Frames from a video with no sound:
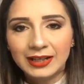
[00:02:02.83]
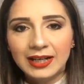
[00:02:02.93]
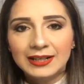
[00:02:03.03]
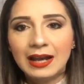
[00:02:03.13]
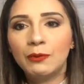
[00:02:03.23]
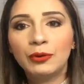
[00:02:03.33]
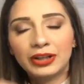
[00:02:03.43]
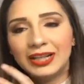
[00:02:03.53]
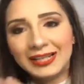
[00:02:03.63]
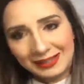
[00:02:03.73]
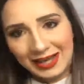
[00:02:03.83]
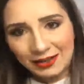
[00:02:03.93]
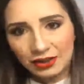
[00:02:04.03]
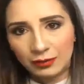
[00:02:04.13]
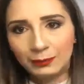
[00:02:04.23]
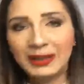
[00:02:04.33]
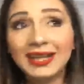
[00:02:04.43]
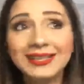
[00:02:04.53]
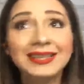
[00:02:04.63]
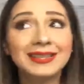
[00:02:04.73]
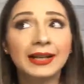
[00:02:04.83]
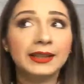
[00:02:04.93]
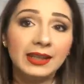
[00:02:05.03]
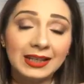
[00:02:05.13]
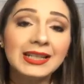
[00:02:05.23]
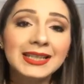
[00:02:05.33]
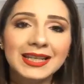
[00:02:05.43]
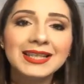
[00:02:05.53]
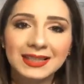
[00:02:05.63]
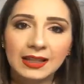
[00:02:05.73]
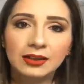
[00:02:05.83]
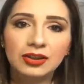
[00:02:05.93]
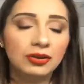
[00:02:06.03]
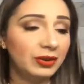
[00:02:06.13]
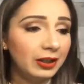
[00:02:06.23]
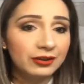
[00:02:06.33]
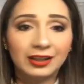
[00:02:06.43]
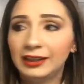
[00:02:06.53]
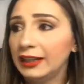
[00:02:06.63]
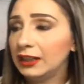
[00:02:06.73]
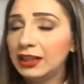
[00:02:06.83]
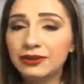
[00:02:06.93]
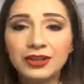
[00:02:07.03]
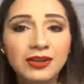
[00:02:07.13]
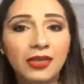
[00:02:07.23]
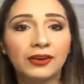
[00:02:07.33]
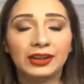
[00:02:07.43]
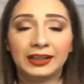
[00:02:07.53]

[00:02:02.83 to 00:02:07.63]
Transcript: Now we're going to assess you because it's like the easiest thing to do. Here's a link. Here's another link.